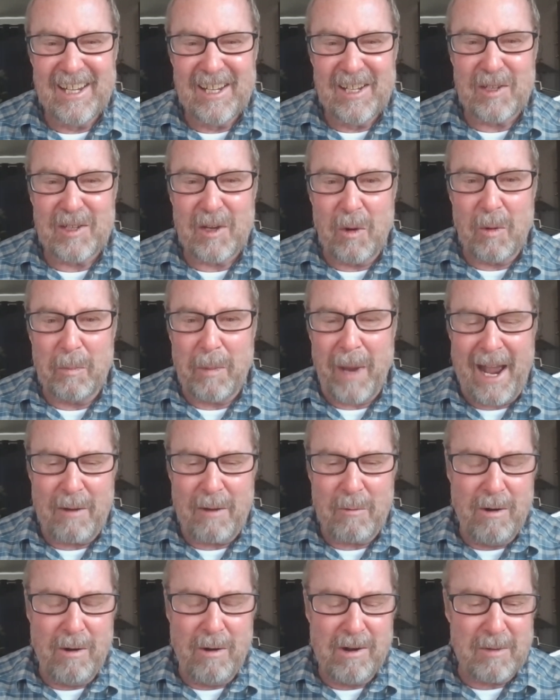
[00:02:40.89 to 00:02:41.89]
So
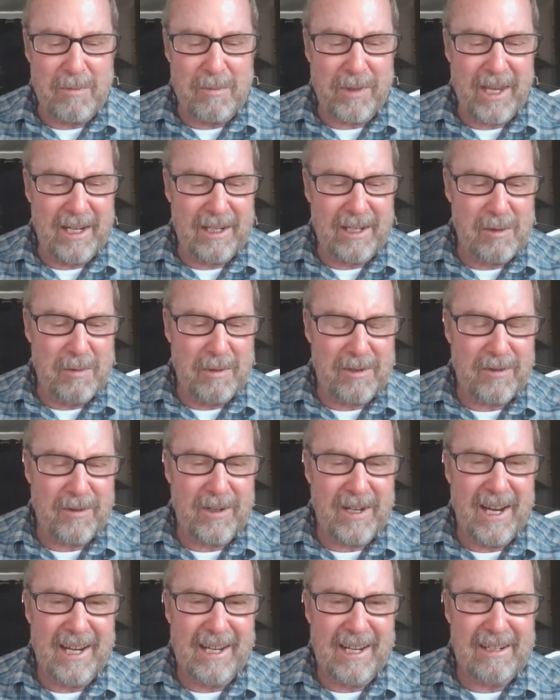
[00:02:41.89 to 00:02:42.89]
Pat, welcome. Thanks so much
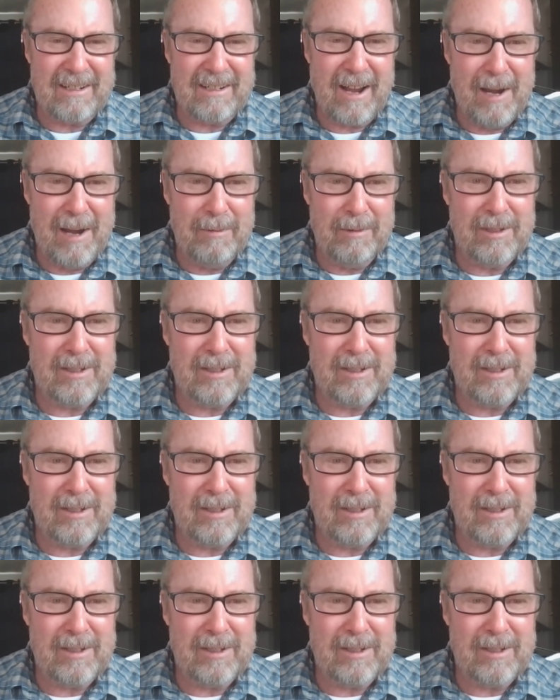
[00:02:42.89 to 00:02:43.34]
for taking time.